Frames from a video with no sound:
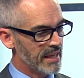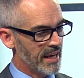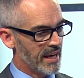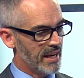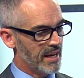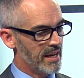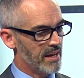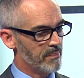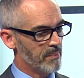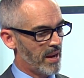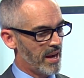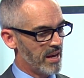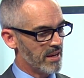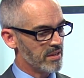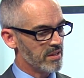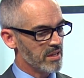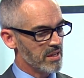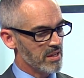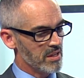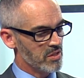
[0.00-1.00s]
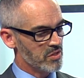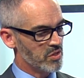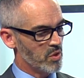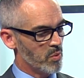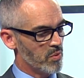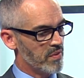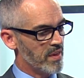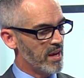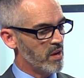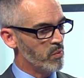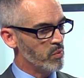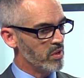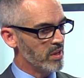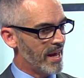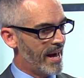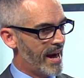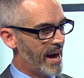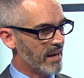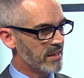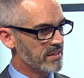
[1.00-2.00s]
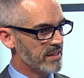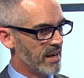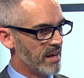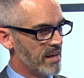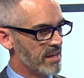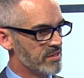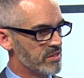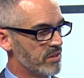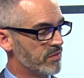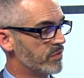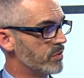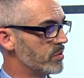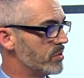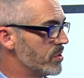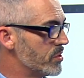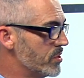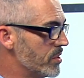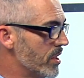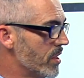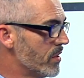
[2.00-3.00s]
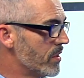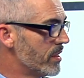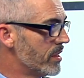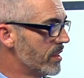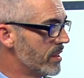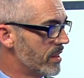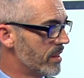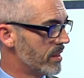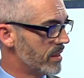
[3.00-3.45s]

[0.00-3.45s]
And so they will act as a fiduciary